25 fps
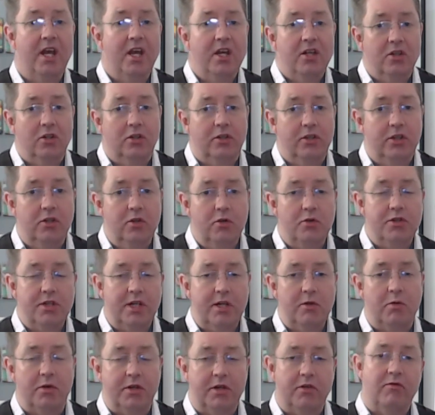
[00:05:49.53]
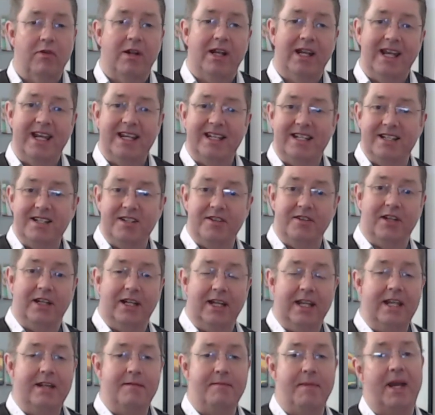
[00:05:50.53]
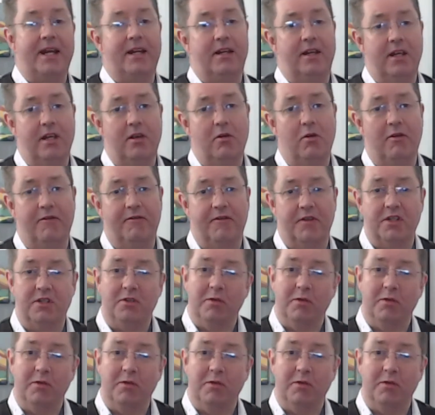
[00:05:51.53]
You'll usually want to relate it to the lead magnet you offered.